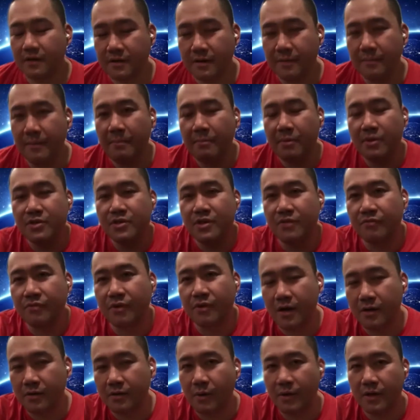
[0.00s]
the members of
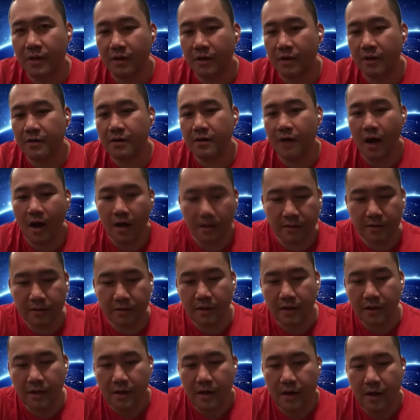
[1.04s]
Crowd One are not
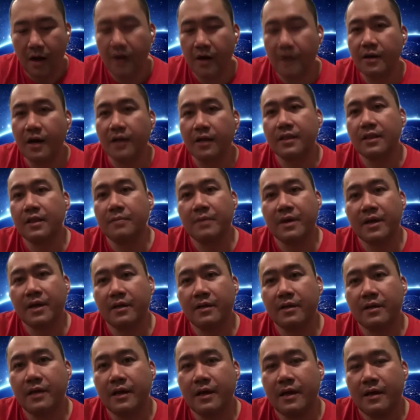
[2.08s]
limited.